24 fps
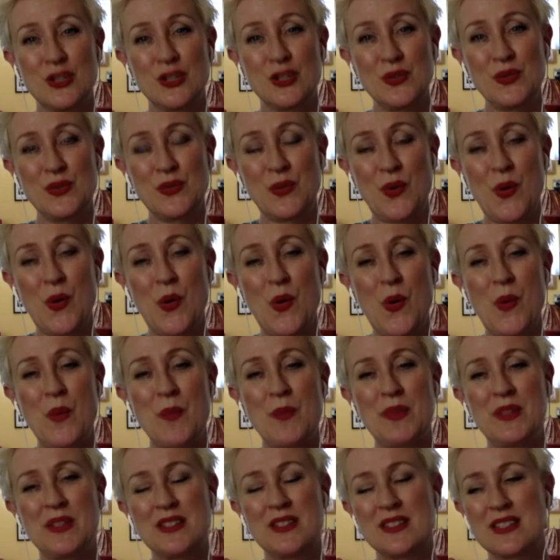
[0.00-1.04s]
from,
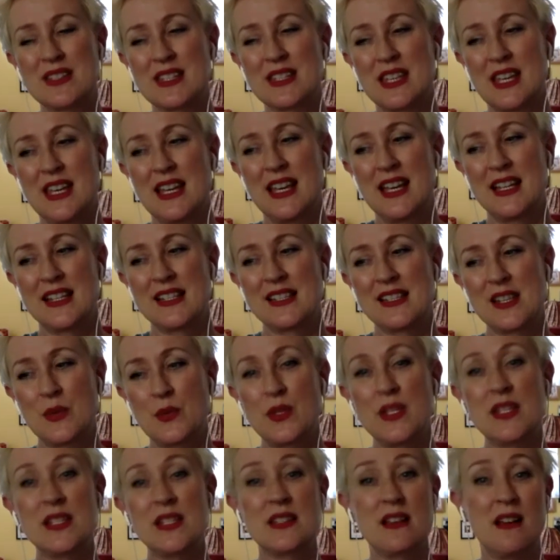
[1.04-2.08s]
and so
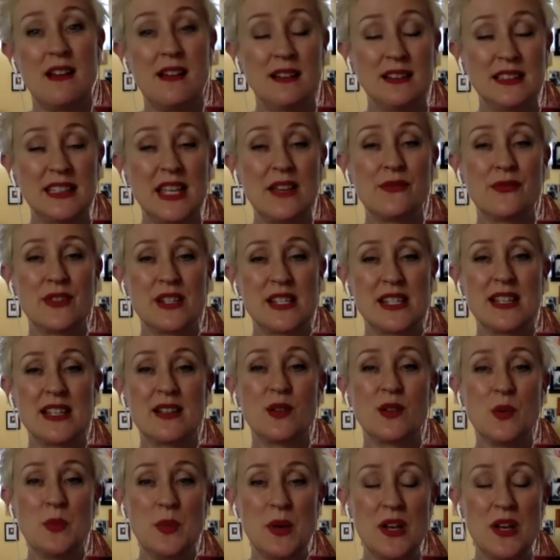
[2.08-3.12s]
we styled every
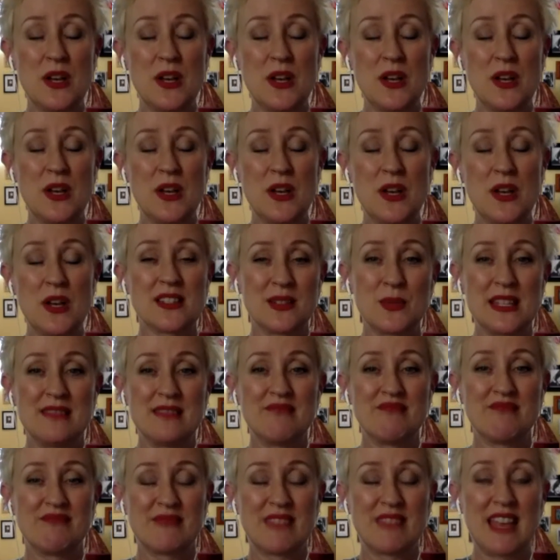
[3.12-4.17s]
single person that was
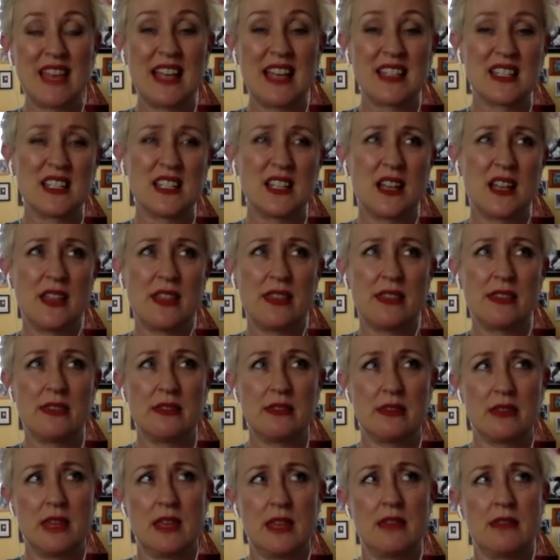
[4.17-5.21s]
in that, and I
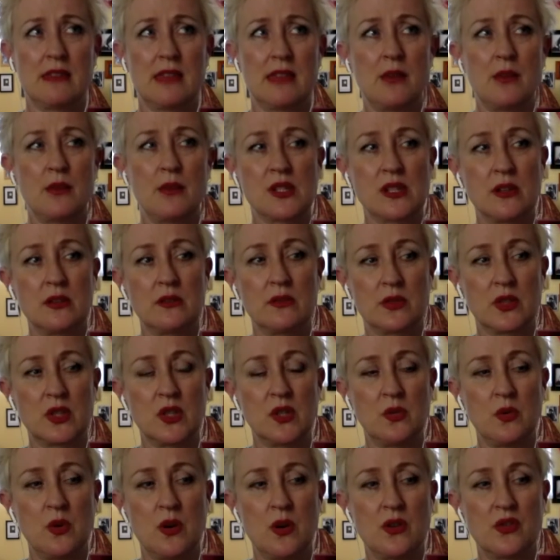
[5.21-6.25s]
think that was over
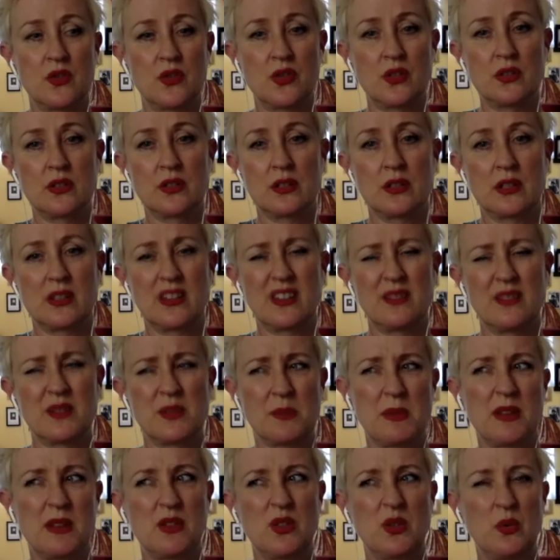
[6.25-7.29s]
200. I think it was
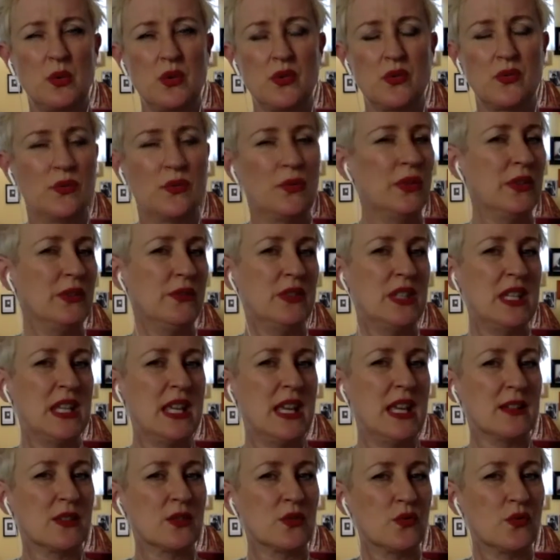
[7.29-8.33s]
about 250
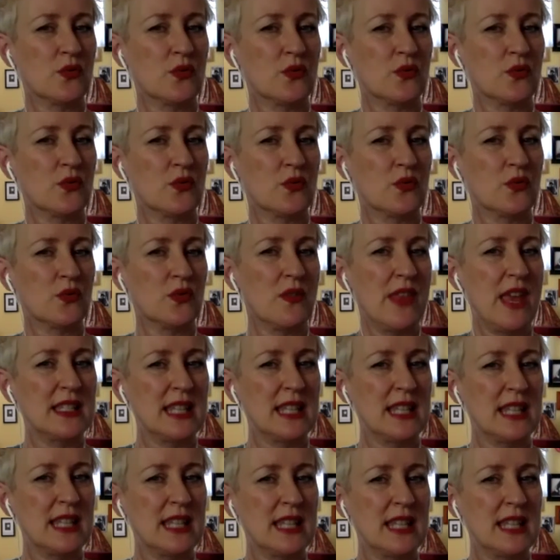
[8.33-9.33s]
extras on that day.